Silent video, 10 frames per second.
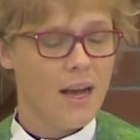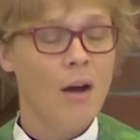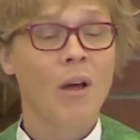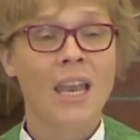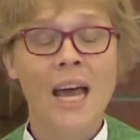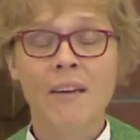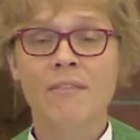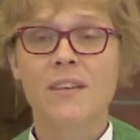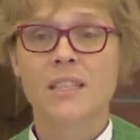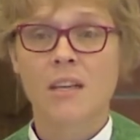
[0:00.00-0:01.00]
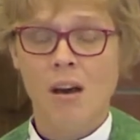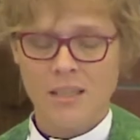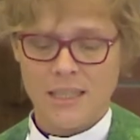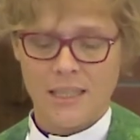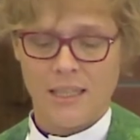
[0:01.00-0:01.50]
Our life is
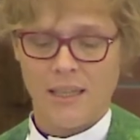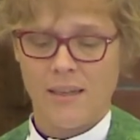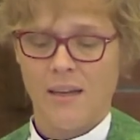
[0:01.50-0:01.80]
costly.